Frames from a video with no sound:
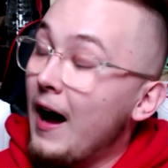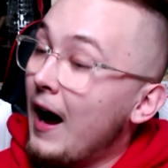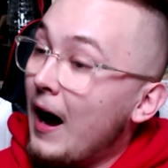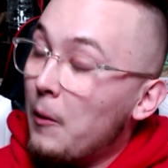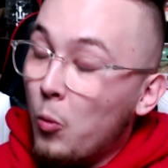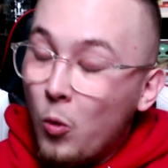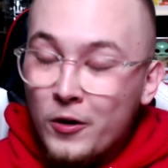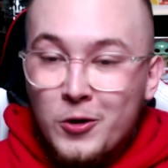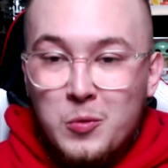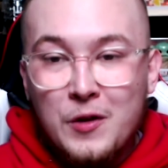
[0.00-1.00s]
I
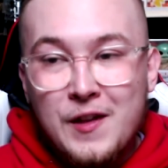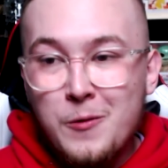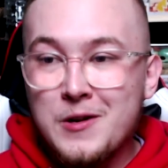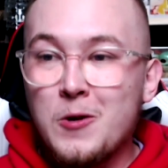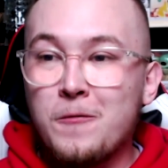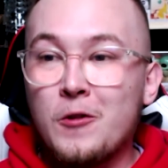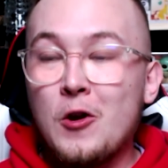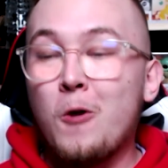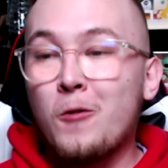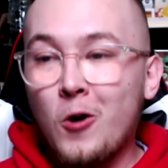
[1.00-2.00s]
wondered what they would do for the
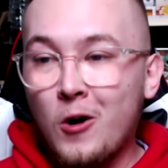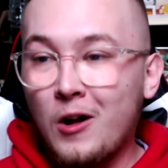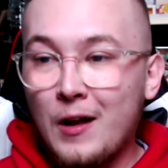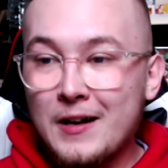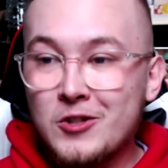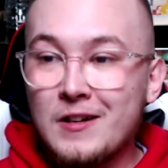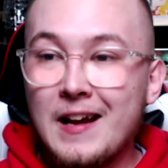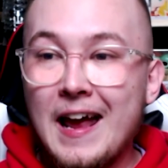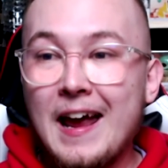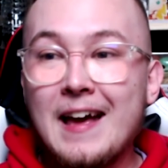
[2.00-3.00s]
overall collection,
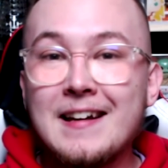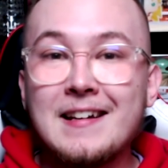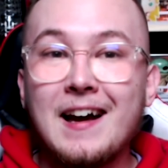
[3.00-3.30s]
and